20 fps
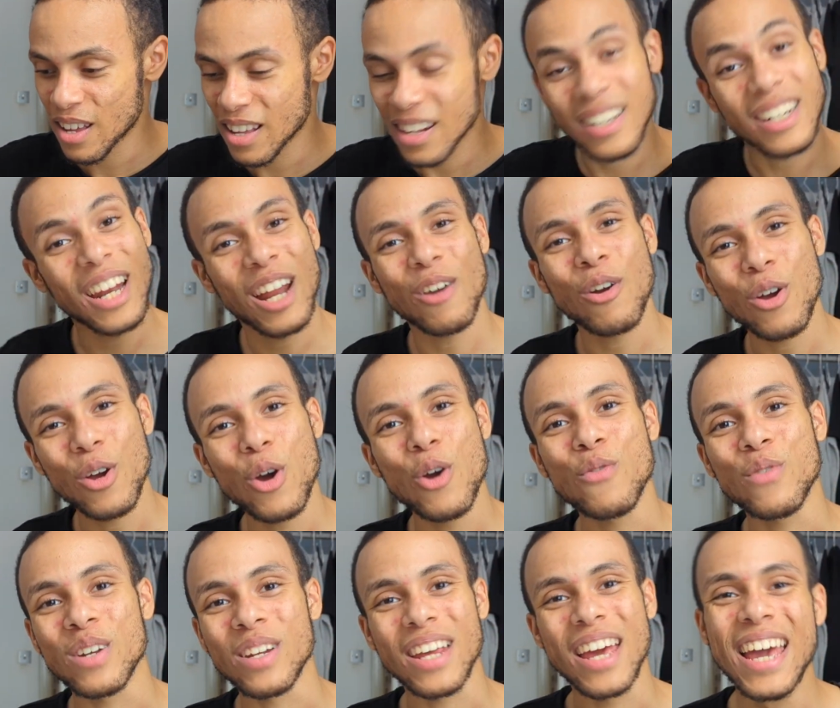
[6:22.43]
Then I got
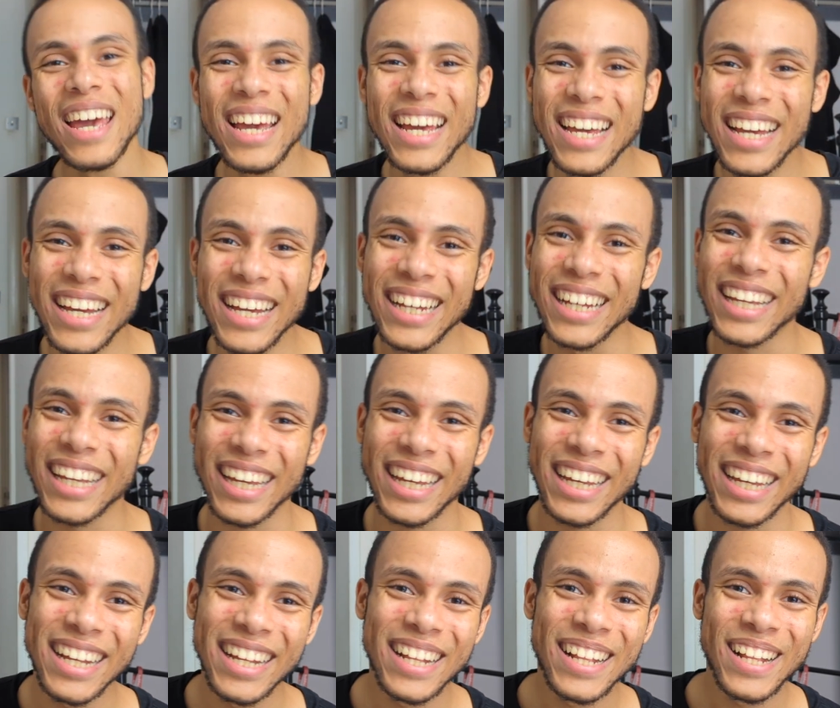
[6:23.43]

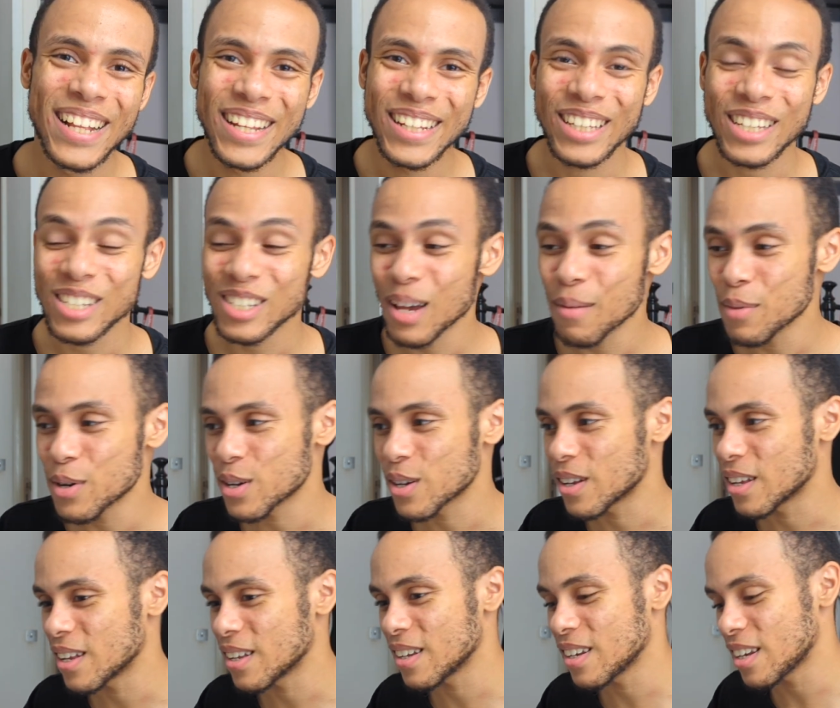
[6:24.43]
COVID. The summer,
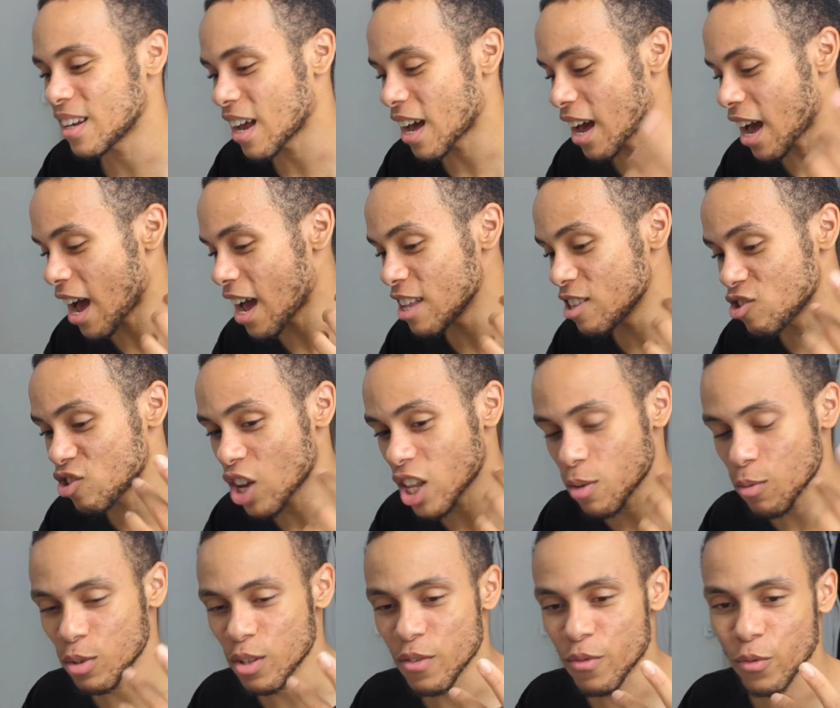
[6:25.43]
I
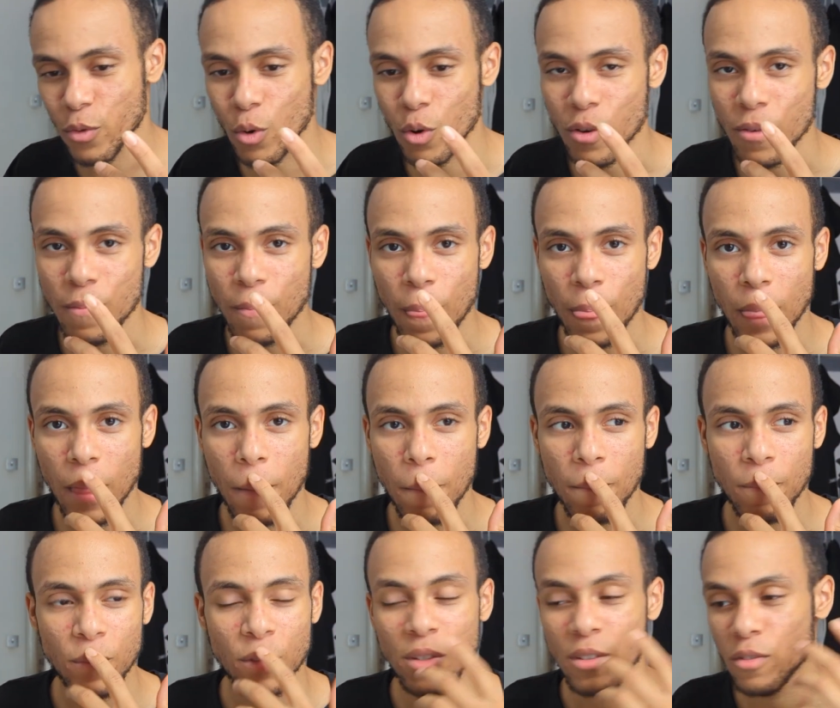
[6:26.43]
genuinely thought.
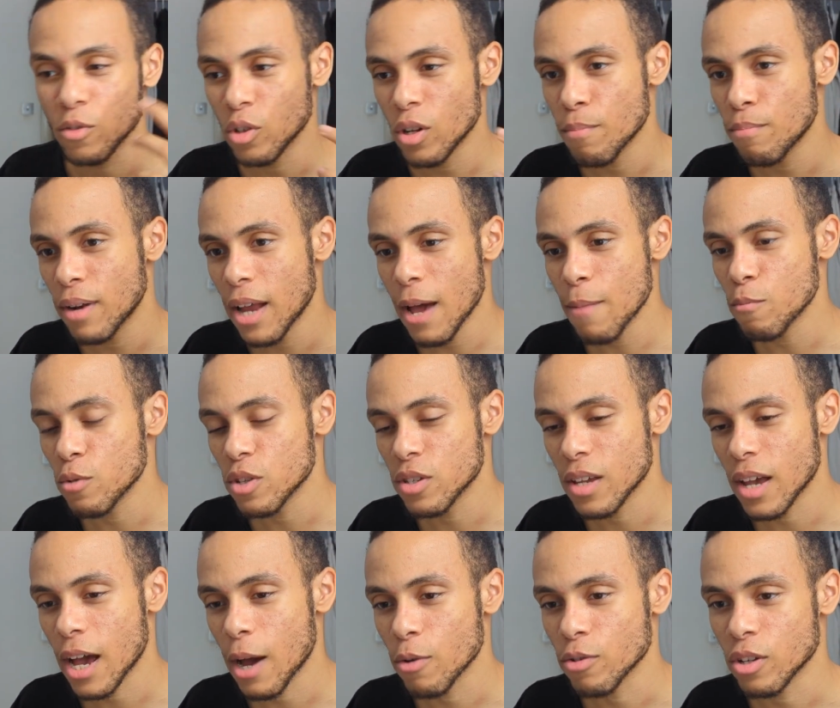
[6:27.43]
So the plan was
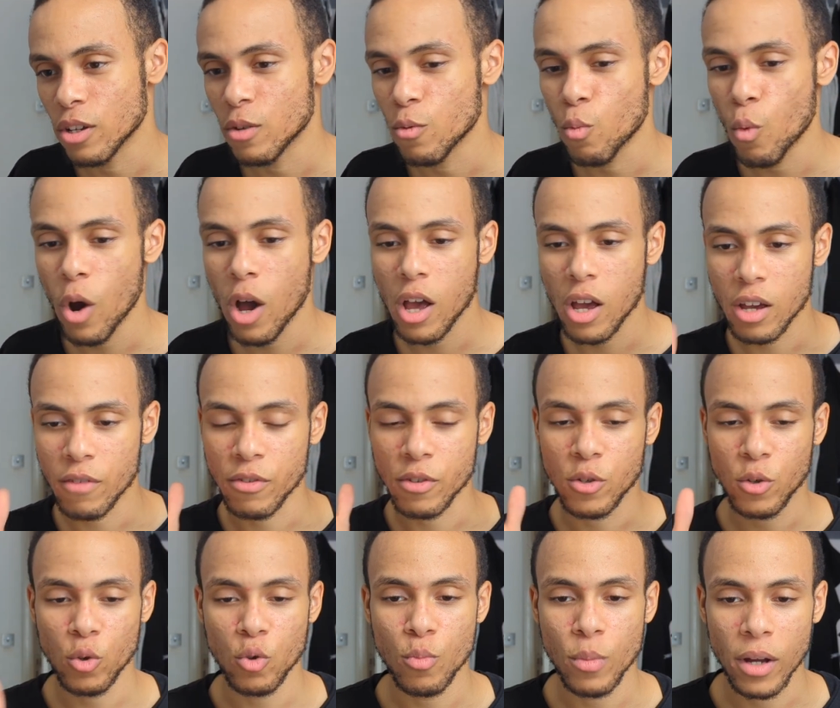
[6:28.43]
that I was going to work for
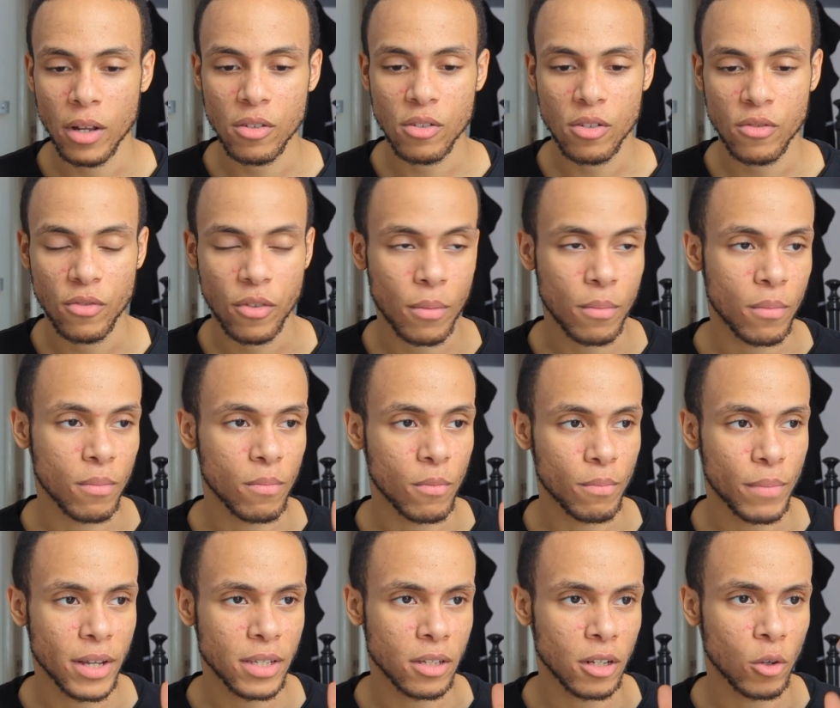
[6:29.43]
2 months from
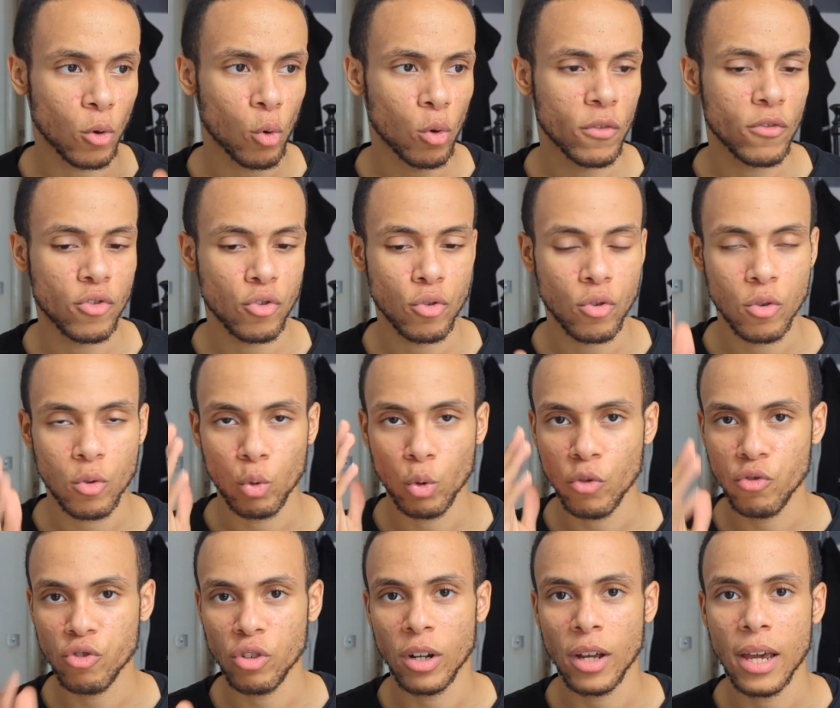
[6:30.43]
basically all of June, all of
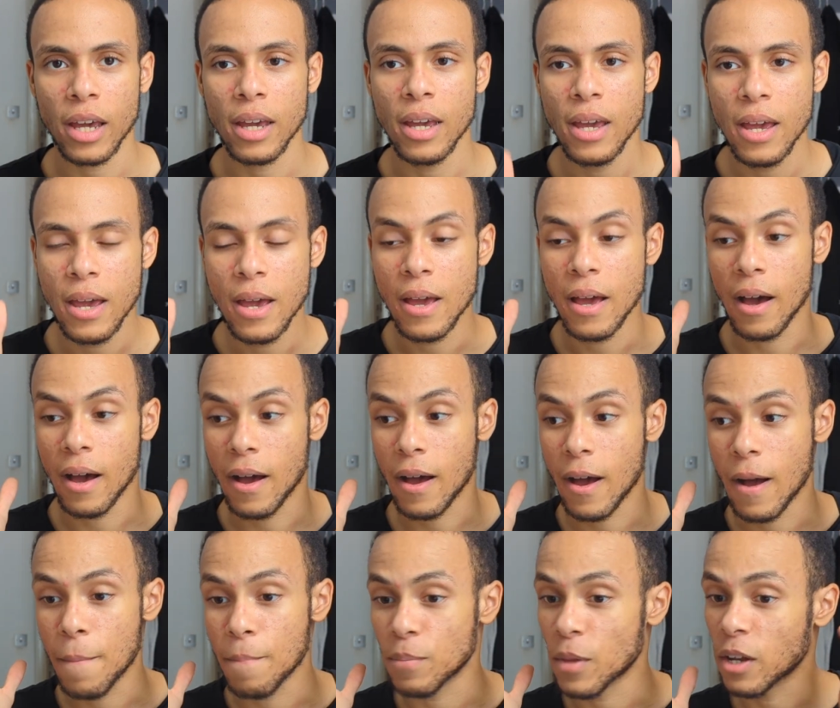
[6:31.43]
July.
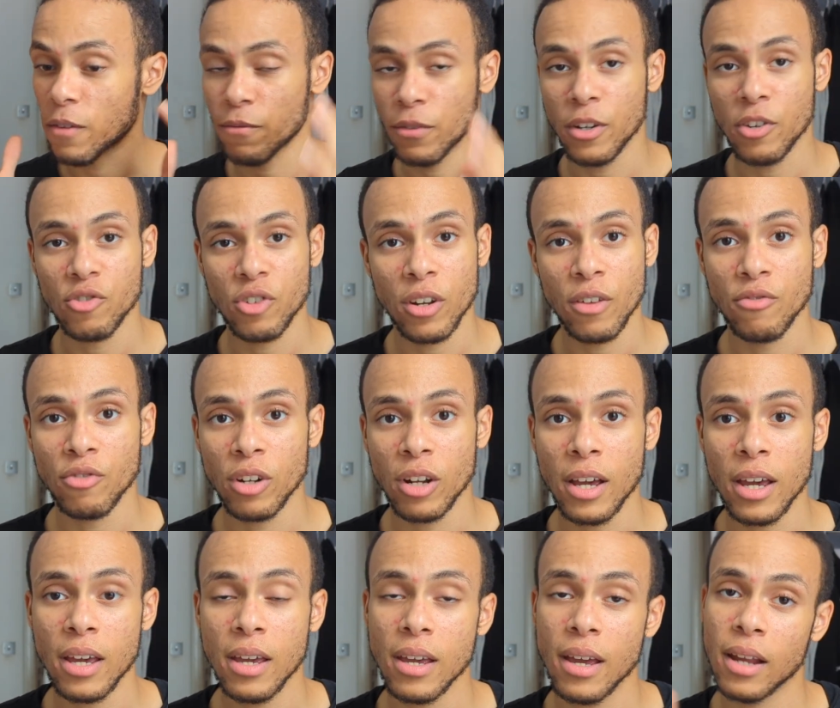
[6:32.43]
I'd finish end of
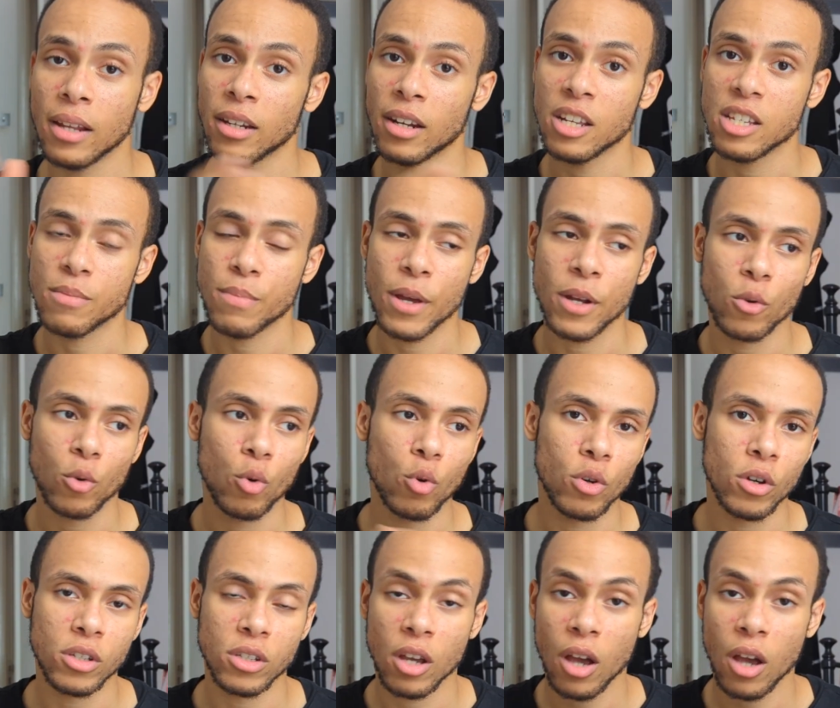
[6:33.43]
July and then I'd spend August.